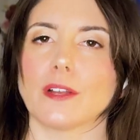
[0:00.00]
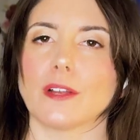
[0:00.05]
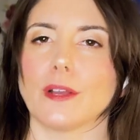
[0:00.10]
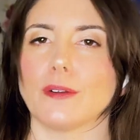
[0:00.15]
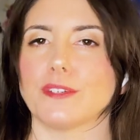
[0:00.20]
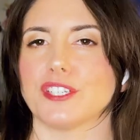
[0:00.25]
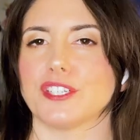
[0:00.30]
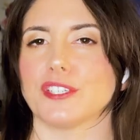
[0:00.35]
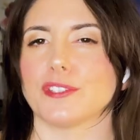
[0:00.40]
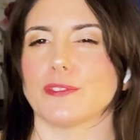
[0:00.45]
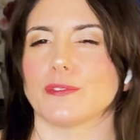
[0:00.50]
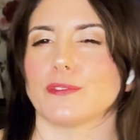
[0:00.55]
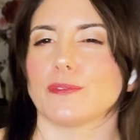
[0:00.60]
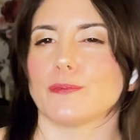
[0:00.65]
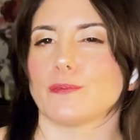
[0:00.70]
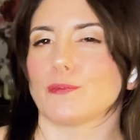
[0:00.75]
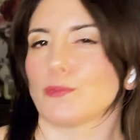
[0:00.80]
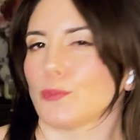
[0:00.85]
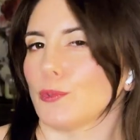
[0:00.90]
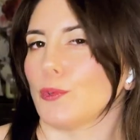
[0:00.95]
coach's
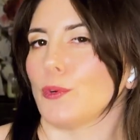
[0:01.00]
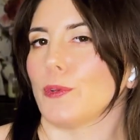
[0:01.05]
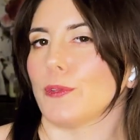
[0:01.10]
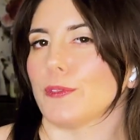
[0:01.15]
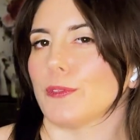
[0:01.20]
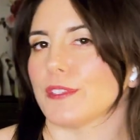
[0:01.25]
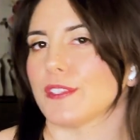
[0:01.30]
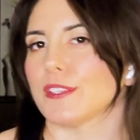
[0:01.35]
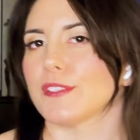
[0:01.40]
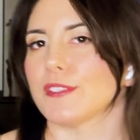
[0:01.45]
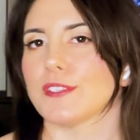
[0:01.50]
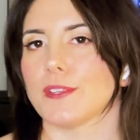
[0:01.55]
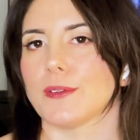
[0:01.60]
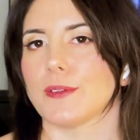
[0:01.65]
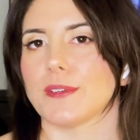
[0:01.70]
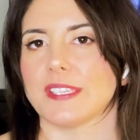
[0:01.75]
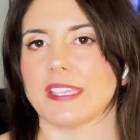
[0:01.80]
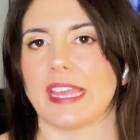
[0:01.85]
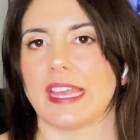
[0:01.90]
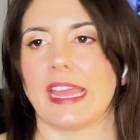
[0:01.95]
rules,
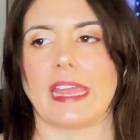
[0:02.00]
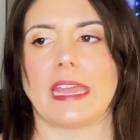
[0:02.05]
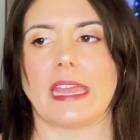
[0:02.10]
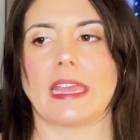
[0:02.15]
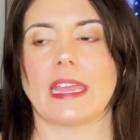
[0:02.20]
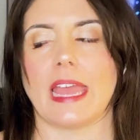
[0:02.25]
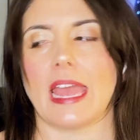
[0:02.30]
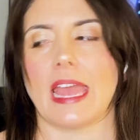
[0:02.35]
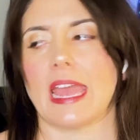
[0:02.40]
so to say,